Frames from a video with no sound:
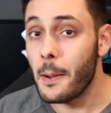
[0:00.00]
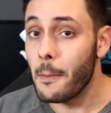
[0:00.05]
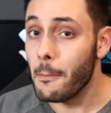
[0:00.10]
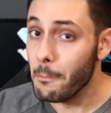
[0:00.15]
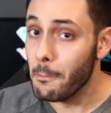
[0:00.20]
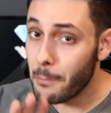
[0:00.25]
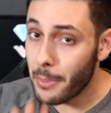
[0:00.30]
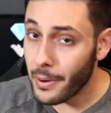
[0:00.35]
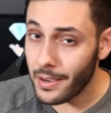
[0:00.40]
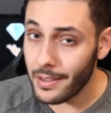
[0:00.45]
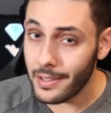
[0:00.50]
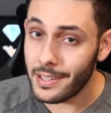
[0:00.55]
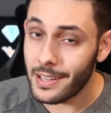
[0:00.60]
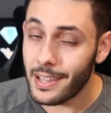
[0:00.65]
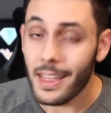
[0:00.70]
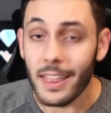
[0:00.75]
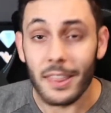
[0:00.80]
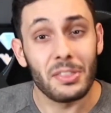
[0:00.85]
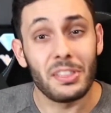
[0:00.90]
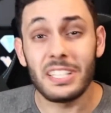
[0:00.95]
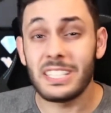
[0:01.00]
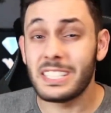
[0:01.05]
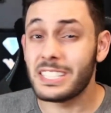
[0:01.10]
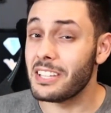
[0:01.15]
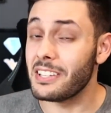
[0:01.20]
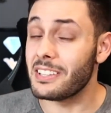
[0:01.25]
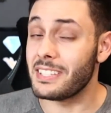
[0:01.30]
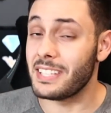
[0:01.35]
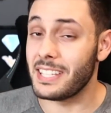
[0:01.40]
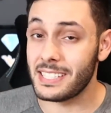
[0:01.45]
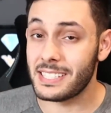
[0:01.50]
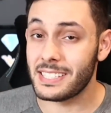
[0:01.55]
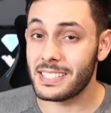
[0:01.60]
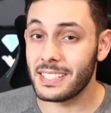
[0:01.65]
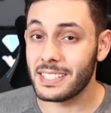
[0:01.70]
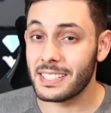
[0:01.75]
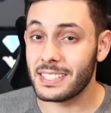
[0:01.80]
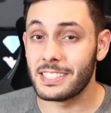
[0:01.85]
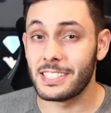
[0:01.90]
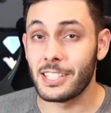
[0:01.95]
but these
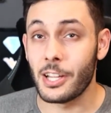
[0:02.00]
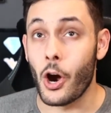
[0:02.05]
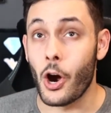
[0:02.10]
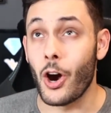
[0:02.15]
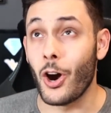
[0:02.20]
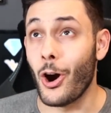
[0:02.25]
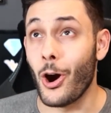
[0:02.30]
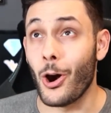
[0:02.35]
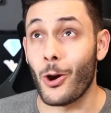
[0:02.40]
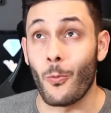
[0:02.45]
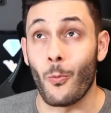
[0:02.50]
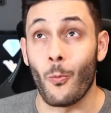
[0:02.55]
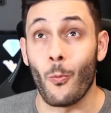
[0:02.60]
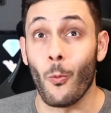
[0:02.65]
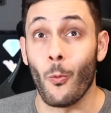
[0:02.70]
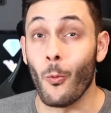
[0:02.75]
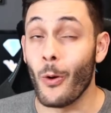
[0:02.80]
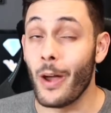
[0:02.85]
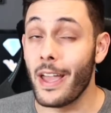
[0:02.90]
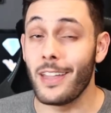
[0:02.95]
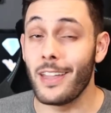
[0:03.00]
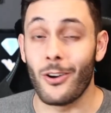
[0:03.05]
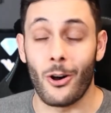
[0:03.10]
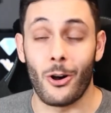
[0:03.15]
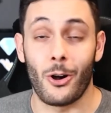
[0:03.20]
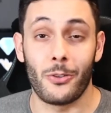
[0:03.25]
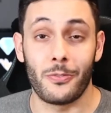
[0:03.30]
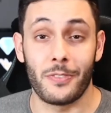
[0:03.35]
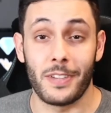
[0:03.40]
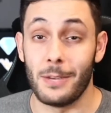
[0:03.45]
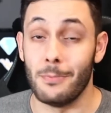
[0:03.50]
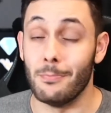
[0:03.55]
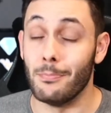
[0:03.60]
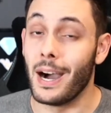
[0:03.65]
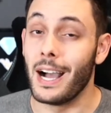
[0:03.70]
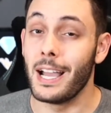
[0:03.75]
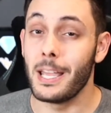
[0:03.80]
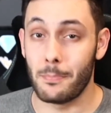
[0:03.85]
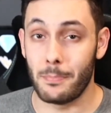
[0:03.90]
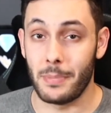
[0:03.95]
statistics are way off, in my
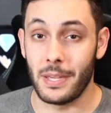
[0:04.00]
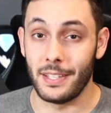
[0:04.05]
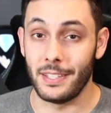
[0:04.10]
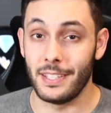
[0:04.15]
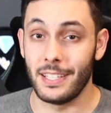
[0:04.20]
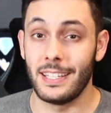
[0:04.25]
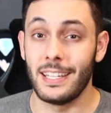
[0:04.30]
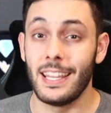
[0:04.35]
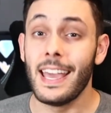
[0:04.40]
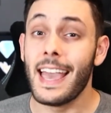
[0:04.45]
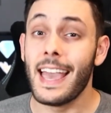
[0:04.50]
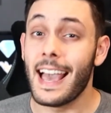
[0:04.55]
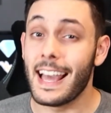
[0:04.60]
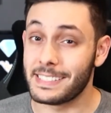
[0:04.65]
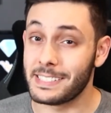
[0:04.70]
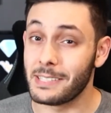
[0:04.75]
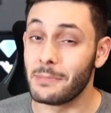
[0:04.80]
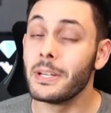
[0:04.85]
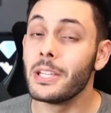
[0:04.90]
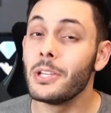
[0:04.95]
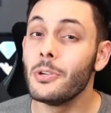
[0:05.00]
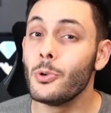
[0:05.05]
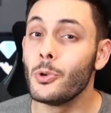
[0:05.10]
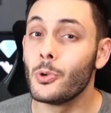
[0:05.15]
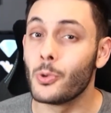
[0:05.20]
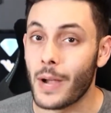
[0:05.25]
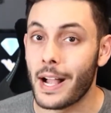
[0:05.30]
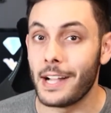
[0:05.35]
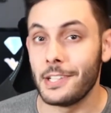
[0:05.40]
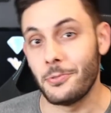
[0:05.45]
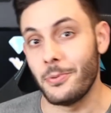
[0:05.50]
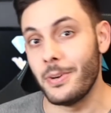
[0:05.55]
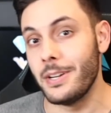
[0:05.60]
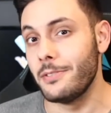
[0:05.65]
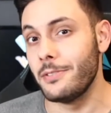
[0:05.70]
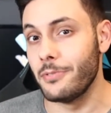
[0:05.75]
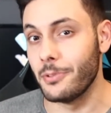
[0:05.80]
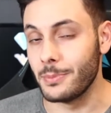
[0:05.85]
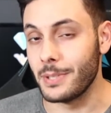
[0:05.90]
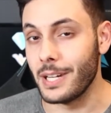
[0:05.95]
opinion. As somebody who graduated from
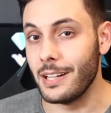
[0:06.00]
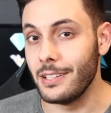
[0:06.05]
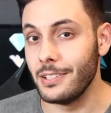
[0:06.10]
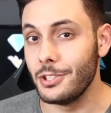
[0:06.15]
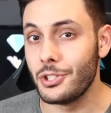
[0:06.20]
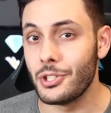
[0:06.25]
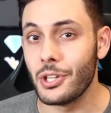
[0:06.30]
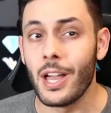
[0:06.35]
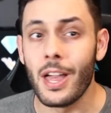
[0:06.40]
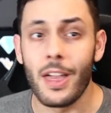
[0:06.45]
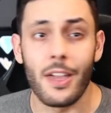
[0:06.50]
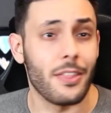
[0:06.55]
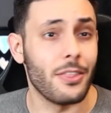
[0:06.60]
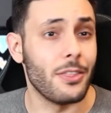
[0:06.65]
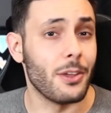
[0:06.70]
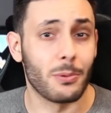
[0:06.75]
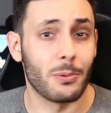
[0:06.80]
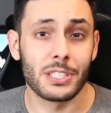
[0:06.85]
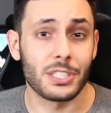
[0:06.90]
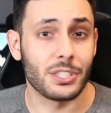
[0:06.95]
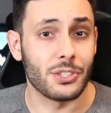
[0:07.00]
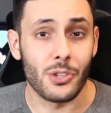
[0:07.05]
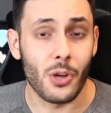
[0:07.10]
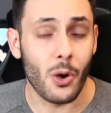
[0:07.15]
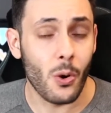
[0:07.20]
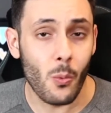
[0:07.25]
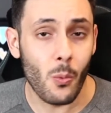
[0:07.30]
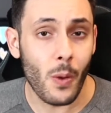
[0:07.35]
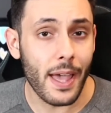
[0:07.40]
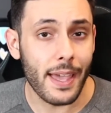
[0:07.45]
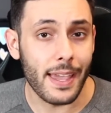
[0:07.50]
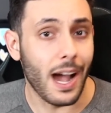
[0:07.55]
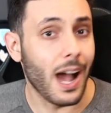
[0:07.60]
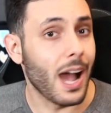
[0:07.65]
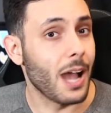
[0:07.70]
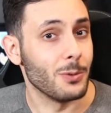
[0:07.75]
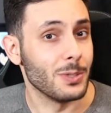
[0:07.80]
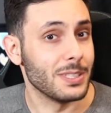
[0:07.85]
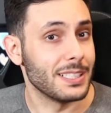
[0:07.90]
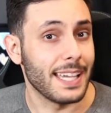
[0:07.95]
college, there was no way I
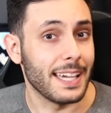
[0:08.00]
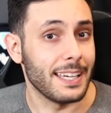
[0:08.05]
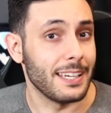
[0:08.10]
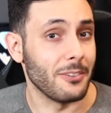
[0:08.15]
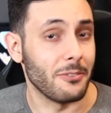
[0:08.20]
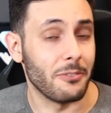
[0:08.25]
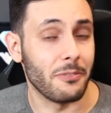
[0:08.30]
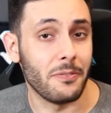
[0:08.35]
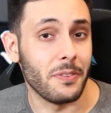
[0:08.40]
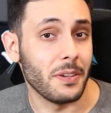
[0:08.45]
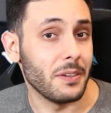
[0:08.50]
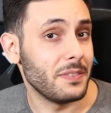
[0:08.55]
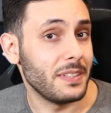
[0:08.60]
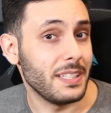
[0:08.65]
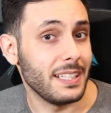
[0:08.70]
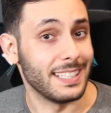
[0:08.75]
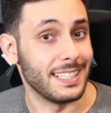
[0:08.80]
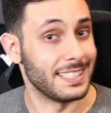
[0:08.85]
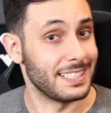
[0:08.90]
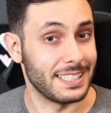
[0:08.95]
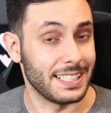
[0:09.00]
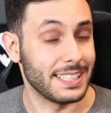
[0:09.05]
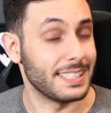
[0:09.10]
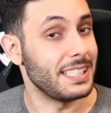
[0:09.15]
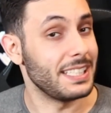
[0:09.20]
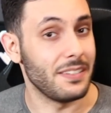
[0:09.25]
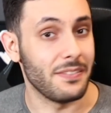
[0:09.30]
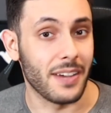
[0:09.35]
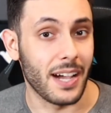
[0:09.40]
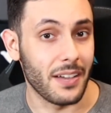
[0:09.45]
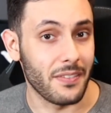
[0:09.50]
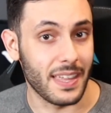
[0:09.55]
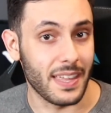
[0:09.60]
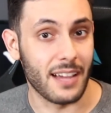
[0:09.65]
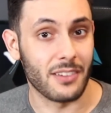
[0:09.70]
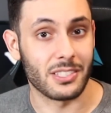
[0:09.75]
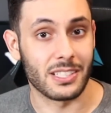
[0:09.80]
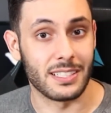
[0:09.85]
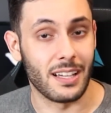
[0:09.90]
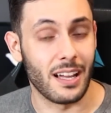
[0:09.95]
was getting $50,000 to
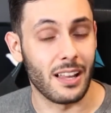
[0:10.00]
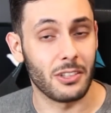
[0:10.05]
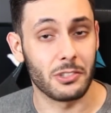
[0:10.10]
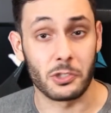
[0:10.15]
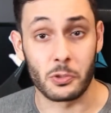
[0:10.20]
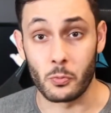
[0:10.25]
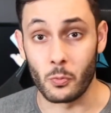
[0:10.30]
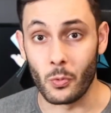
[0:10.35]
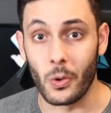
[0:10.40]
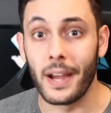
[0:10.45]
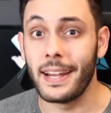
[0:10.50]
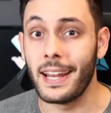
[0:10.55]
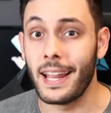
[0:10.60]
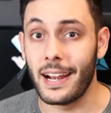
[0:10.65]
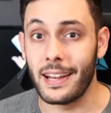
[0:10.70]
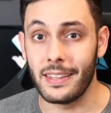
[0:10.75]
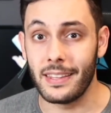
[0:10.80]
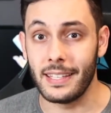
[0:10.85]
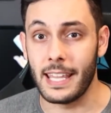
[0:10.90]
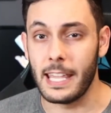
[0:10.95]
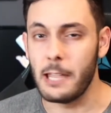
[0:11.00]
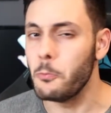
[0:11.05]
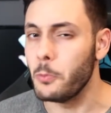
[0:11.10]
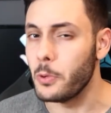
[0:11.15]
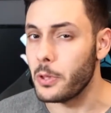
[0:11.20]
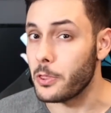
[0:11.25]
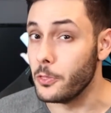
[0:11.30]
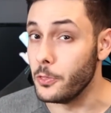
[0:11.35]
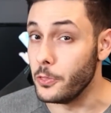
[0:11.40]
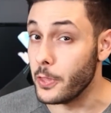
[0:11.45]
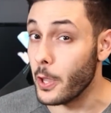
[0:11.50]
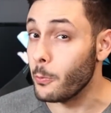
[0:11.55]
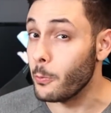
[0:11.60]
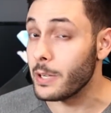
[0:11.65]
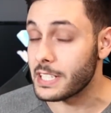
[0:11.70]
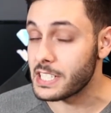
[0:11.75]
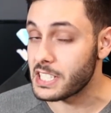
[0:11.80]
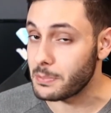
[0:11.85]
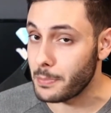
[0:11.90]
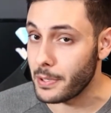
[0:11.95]
$65,000 right out of the gate with no
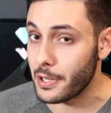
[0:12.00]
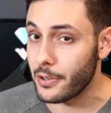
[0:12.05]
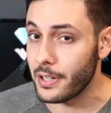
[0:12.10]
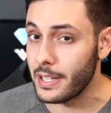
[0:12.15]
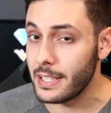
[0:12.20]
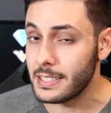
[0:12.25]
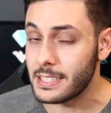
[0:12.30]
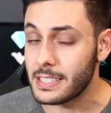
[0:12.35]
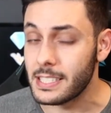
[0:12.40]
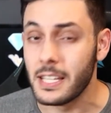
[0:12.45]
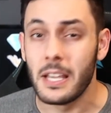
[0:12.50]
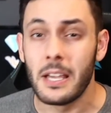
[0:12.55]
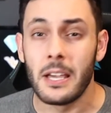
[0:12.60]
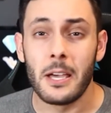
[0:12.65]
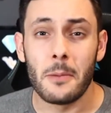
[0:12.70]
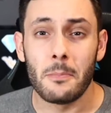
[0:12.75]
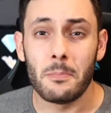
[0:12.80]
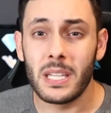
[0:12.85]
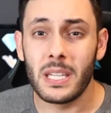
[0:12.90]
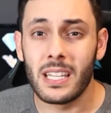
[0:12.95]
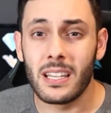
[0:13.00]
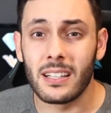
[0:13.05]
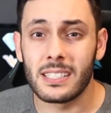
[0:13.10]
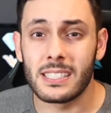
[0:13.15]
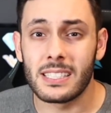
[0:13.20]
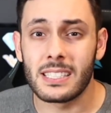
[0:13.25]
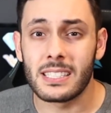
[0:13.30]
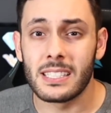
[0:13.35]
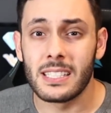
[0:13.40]
experience, because